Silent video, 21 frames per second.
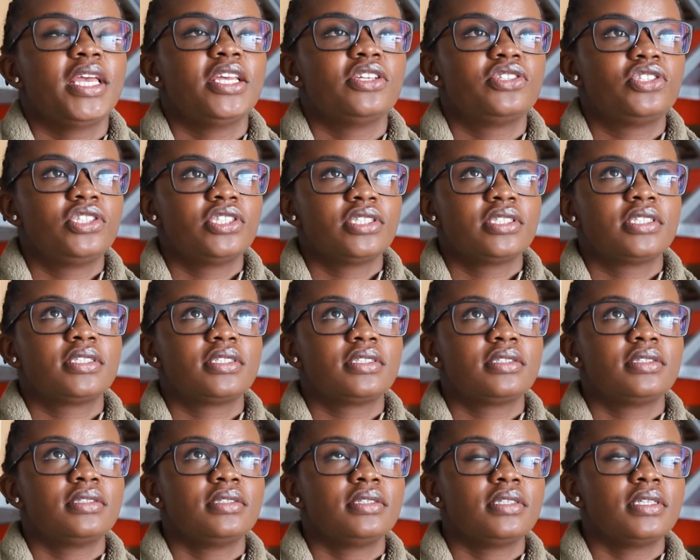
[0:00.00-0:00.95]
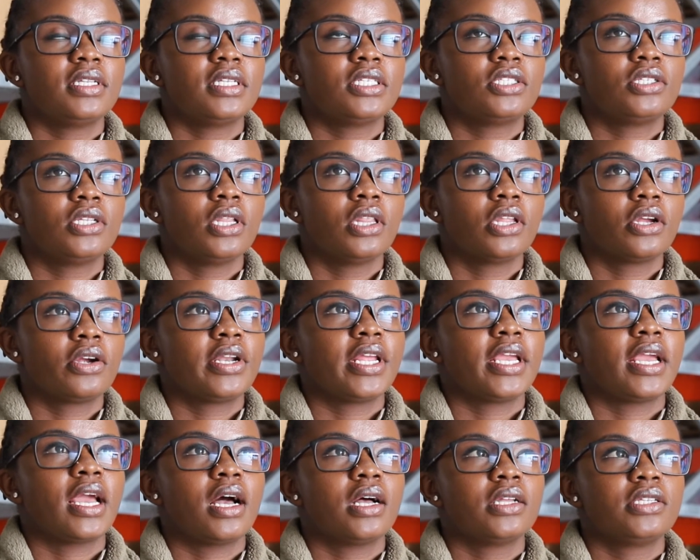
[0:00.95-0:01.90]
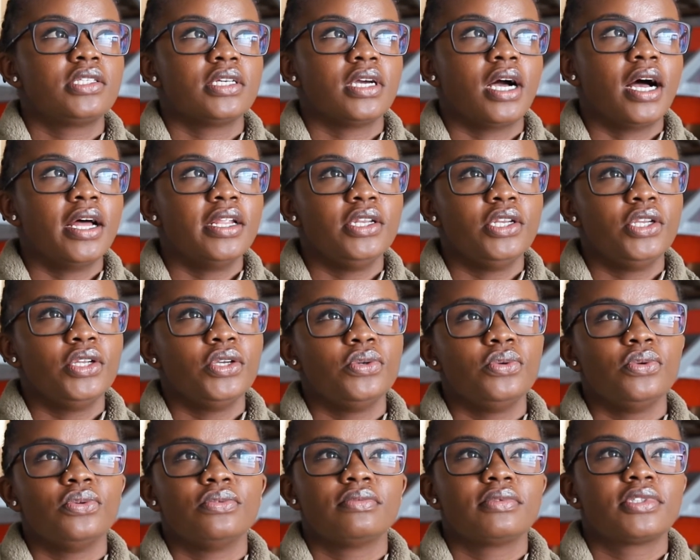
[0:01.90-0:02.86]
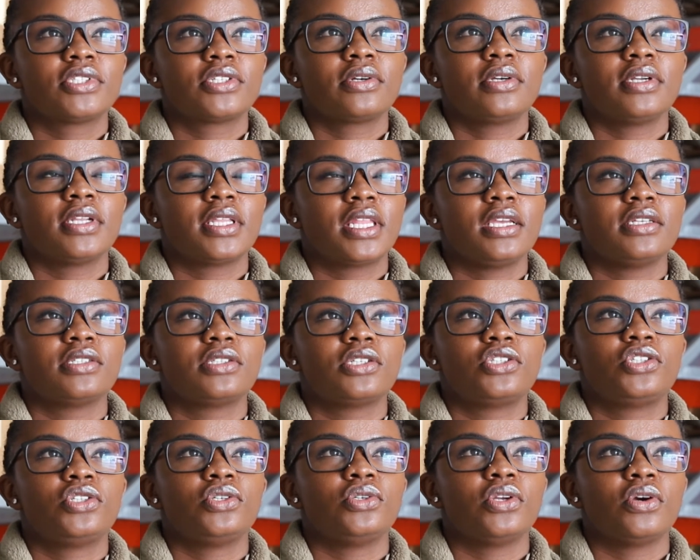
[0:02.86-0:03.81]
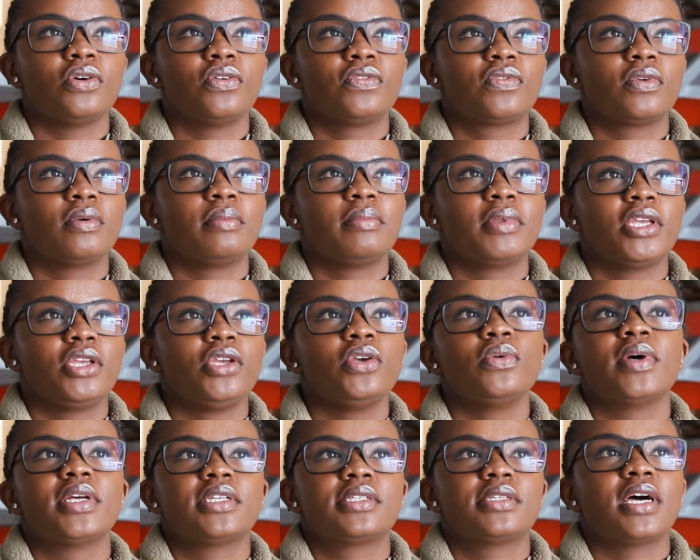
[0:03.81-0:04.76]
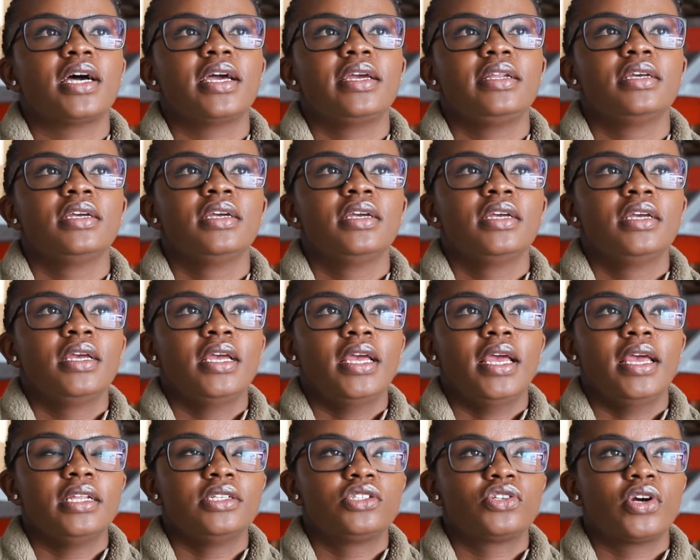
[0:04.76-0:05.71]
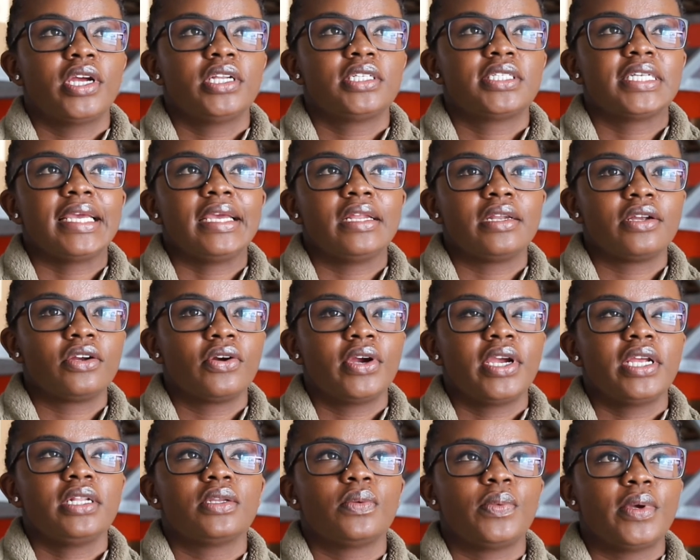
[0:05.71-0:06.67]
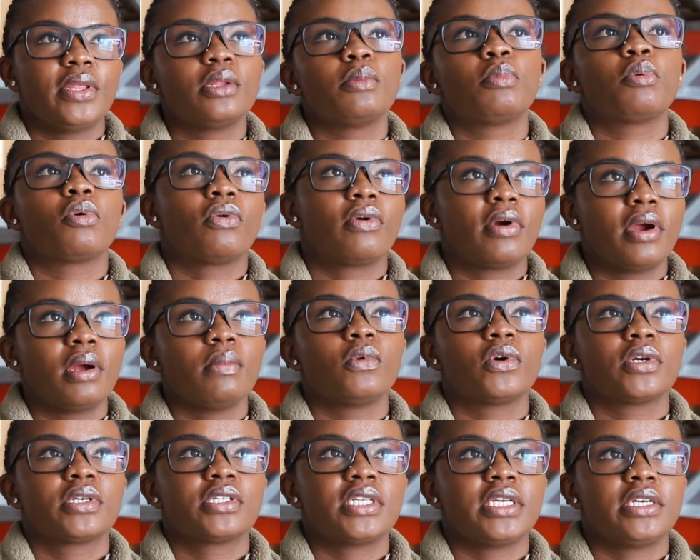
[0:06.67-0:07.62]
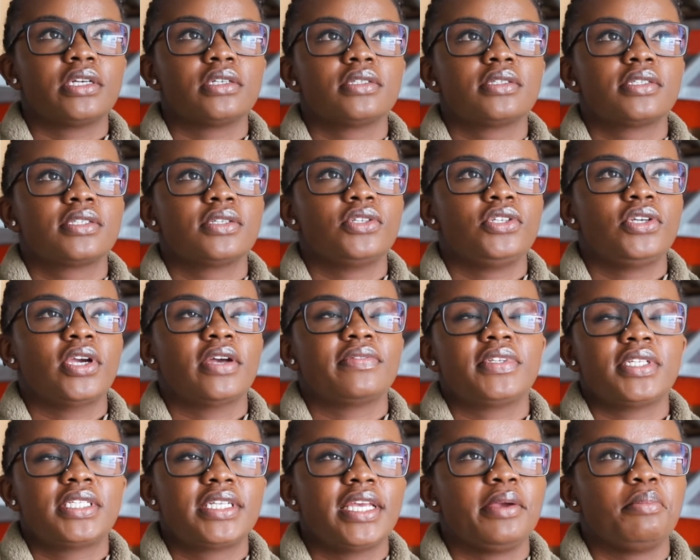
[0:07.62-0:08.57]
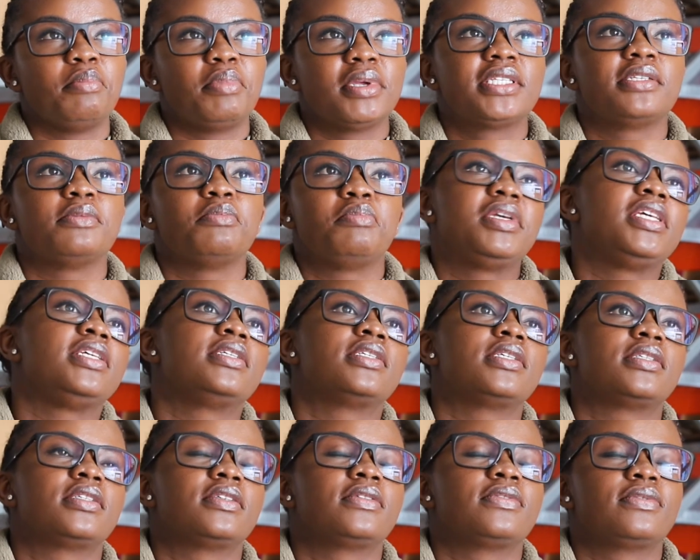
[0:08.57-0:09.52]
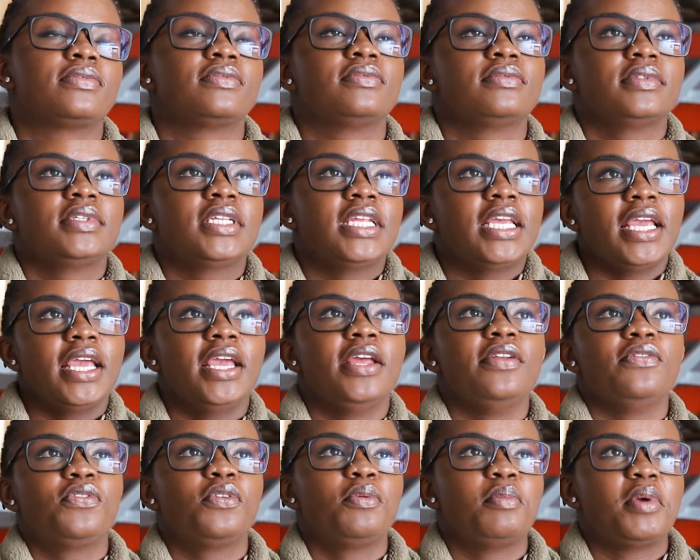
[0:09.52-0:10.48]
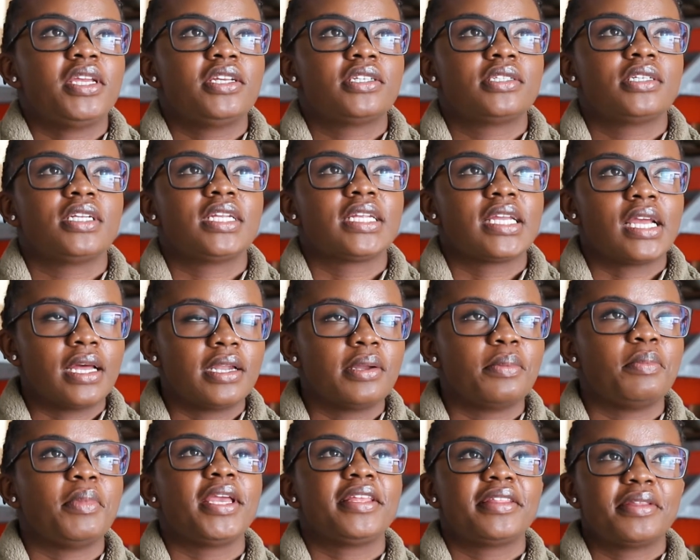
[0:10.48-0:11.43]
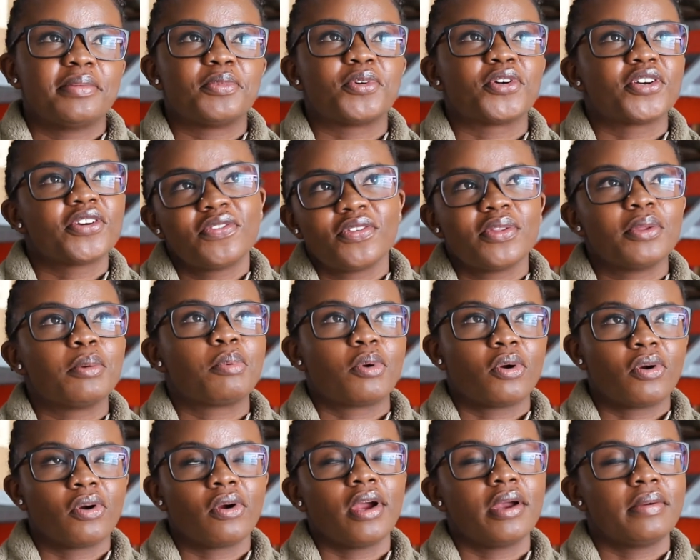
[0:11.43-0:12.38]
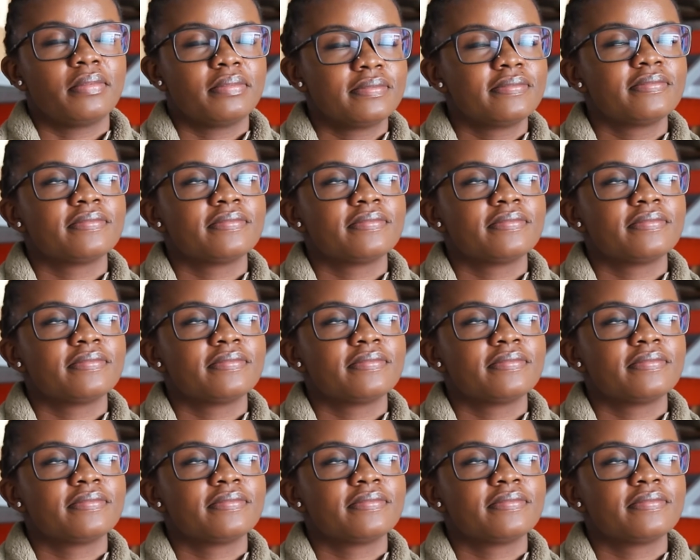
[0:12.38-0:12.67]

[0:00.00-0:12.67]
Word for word: It's just learning how to undo certain things that you know from the U S side and trying to integrate the way the program works here. So you have to take bits and pieces of information and kind of make them work for the program.